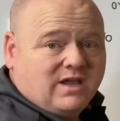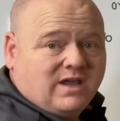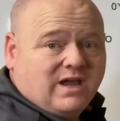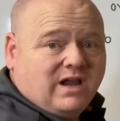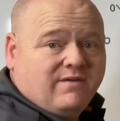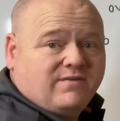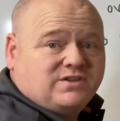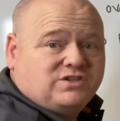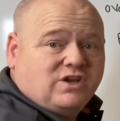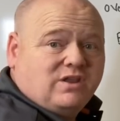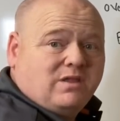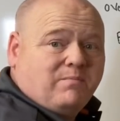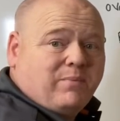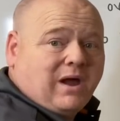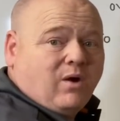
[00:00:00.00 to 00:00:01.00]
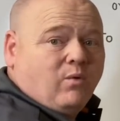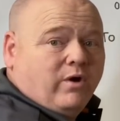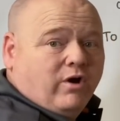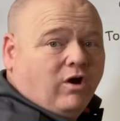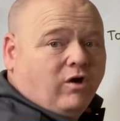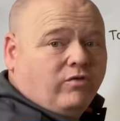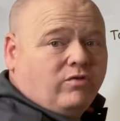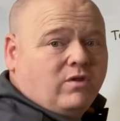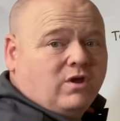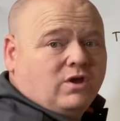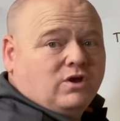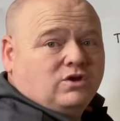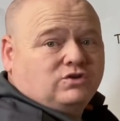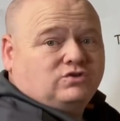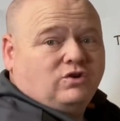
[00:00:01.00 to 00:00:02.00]
And if I turn the power on,
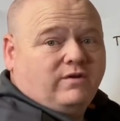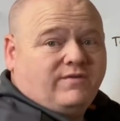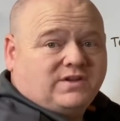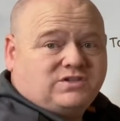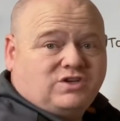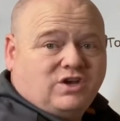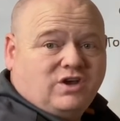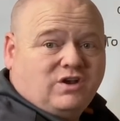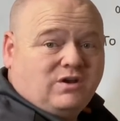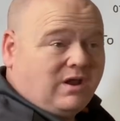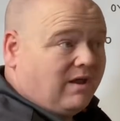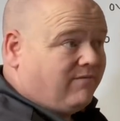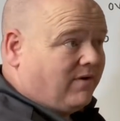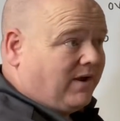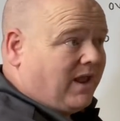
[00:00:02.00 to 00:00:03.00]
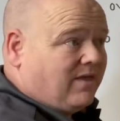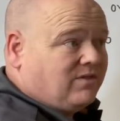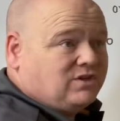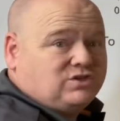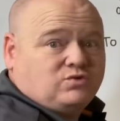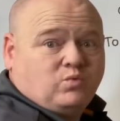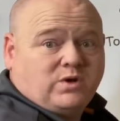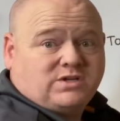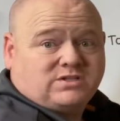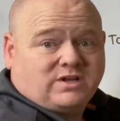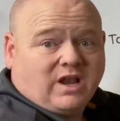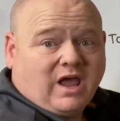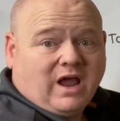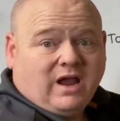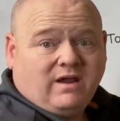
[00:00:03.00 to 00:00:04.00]
so if I get the switched
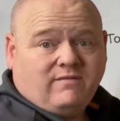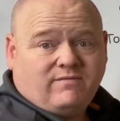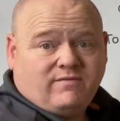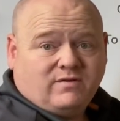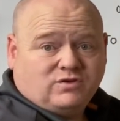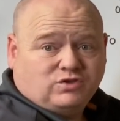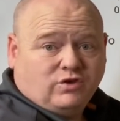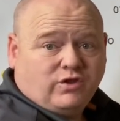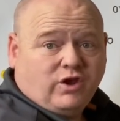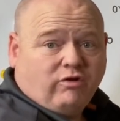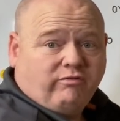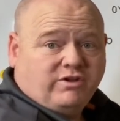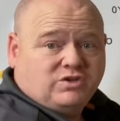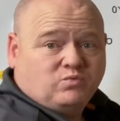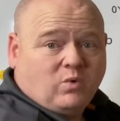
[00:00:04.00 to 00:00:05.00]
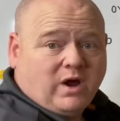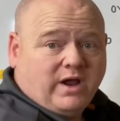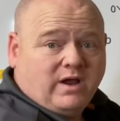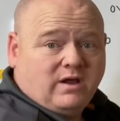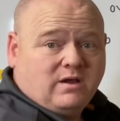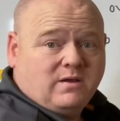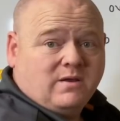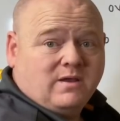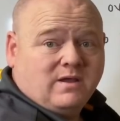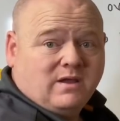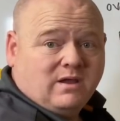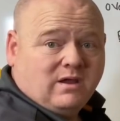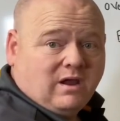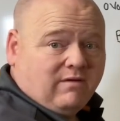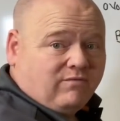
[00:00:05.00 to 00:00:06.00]
live, so the orange wire,
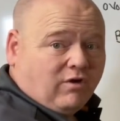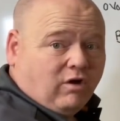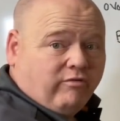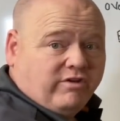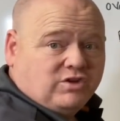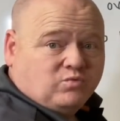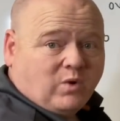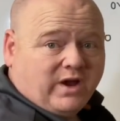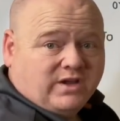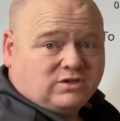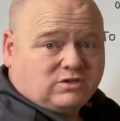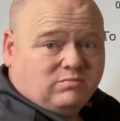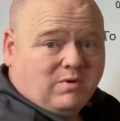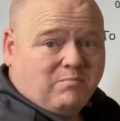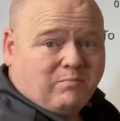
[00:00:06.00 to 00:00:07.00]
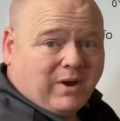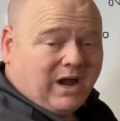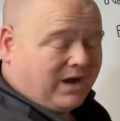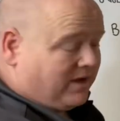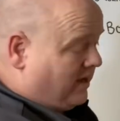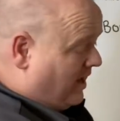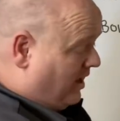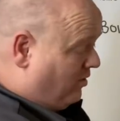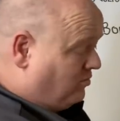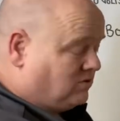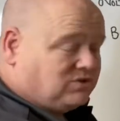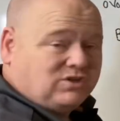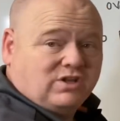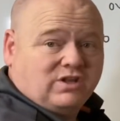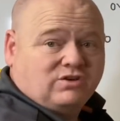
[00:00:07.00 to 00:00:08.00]
if that orange wire is coming back now
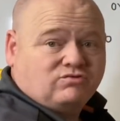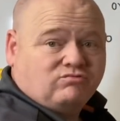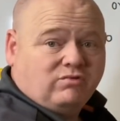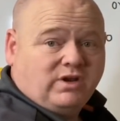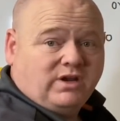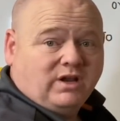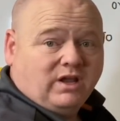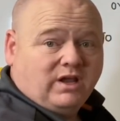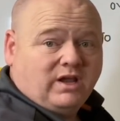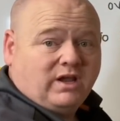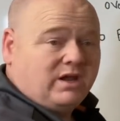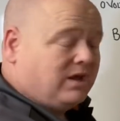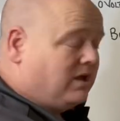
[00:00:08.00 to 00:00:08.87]
to this relay,